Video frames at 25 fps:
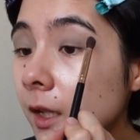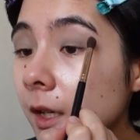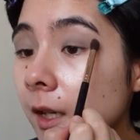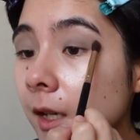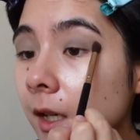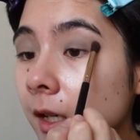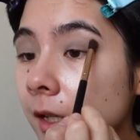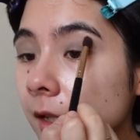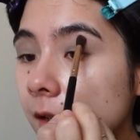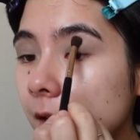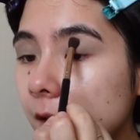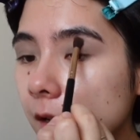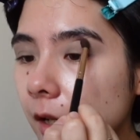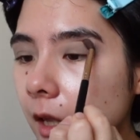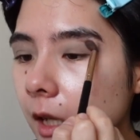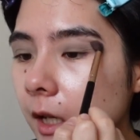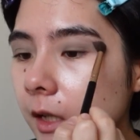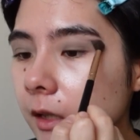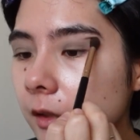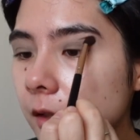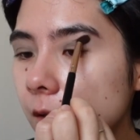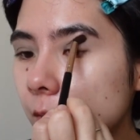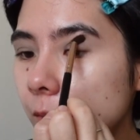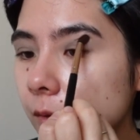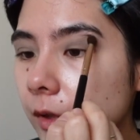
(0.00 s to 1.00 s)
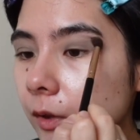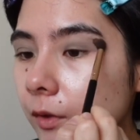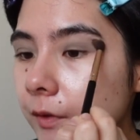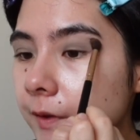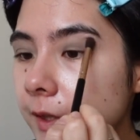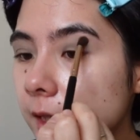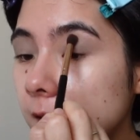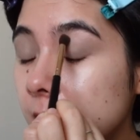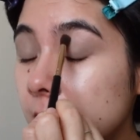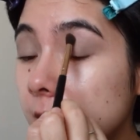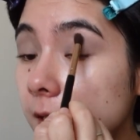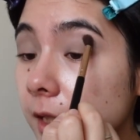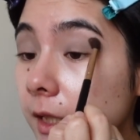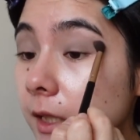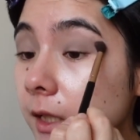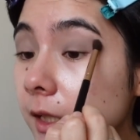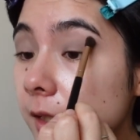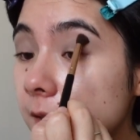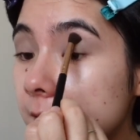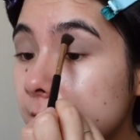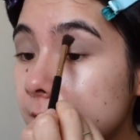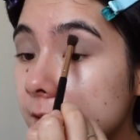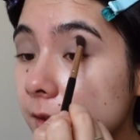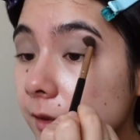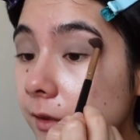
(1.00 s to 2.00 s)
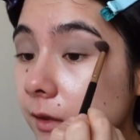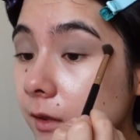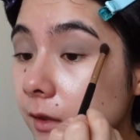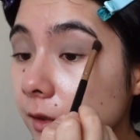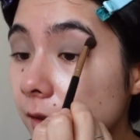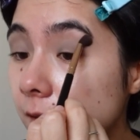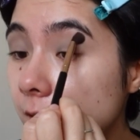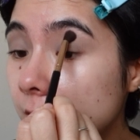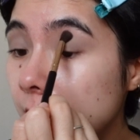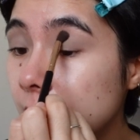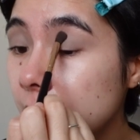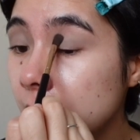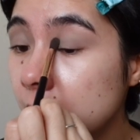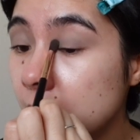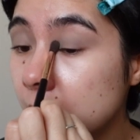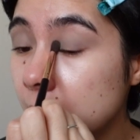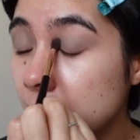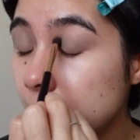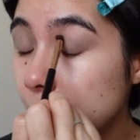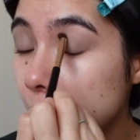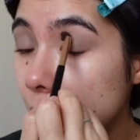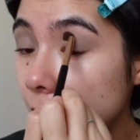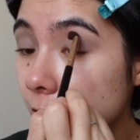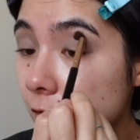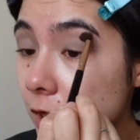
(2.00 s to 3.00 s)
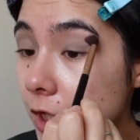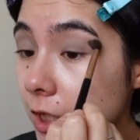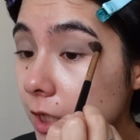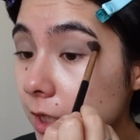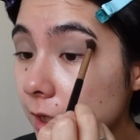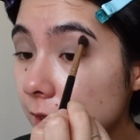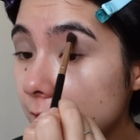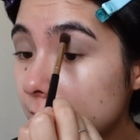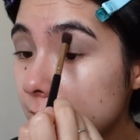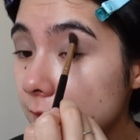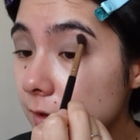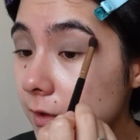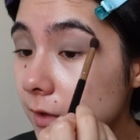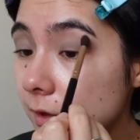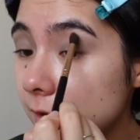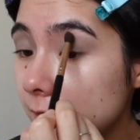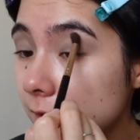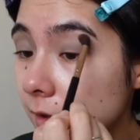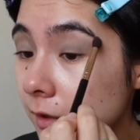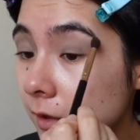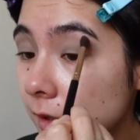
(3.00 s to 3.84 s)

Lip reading: I got like the Real Techniques brushes,